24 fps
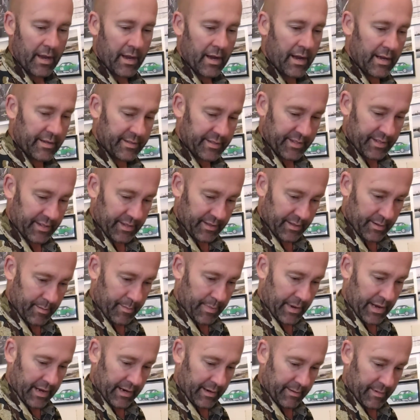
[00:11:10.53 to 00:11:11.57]
That's at the
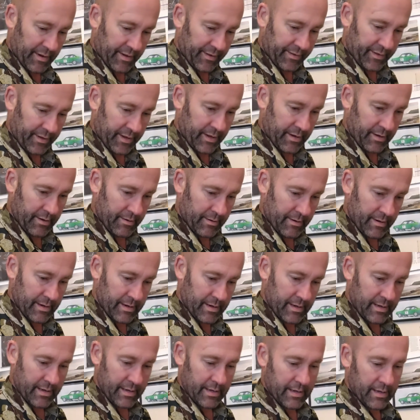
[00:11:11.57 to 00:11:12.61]
back, Matthew.
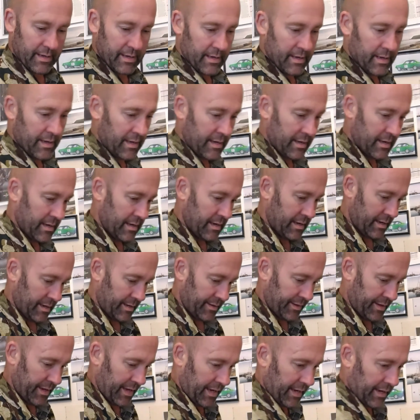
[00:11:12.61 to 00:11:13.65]

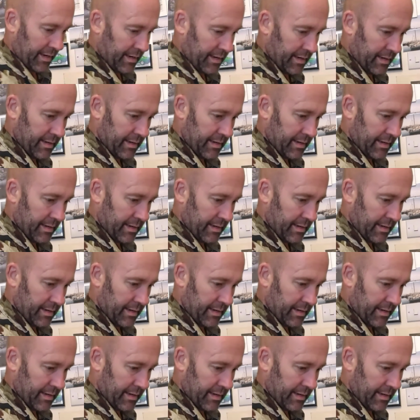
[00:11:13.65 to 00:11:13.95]
I think.